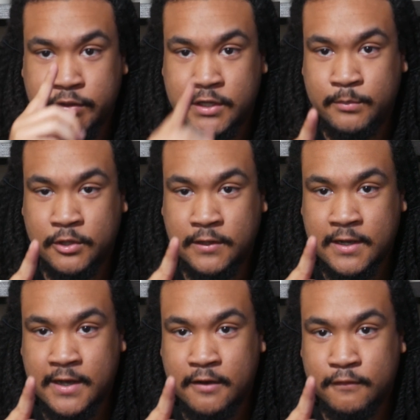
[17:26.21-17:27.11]
Keep a
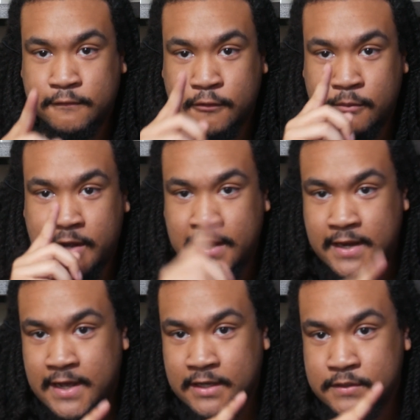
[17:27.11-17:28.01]
lookout for my
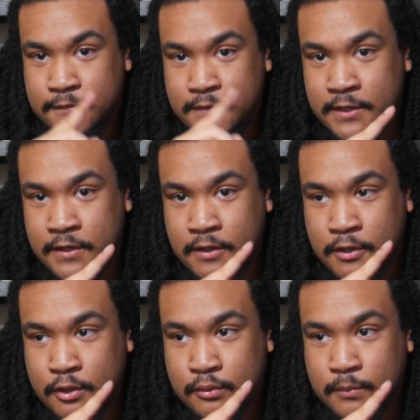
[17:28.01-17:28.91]
next
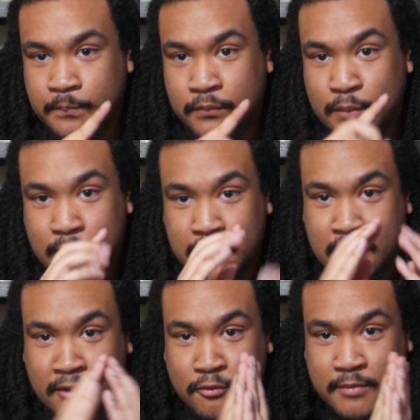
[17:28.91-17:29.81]
video.
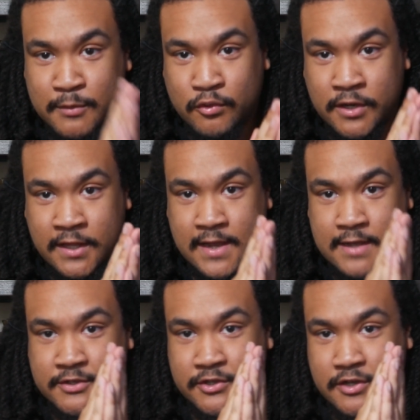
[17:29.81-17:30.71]
I will be bringing that
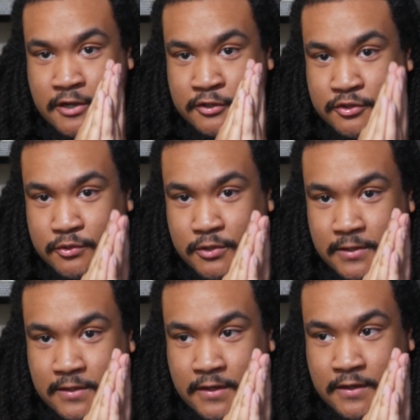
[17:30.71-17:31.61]
to y'all
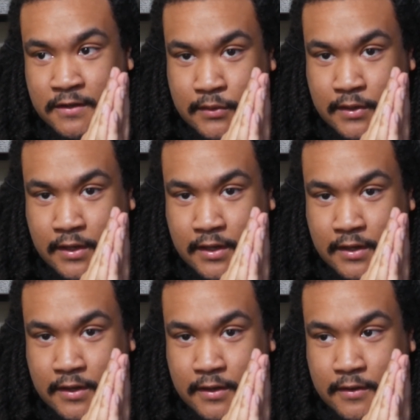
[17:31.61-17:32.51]
shortly,
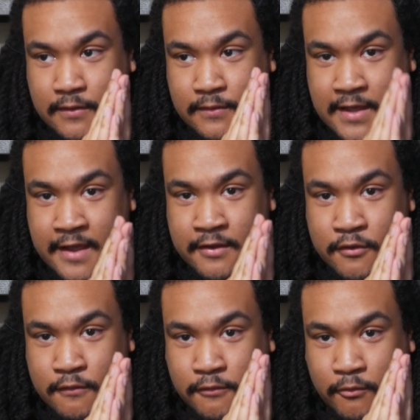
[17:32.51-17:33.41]
and thank
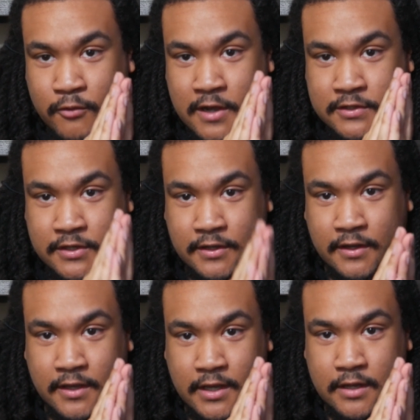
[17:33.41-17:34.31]
you for watching
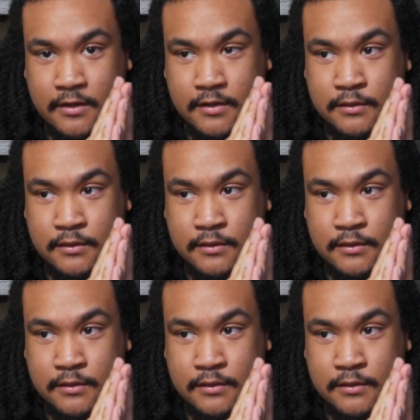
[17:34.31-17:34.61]
again.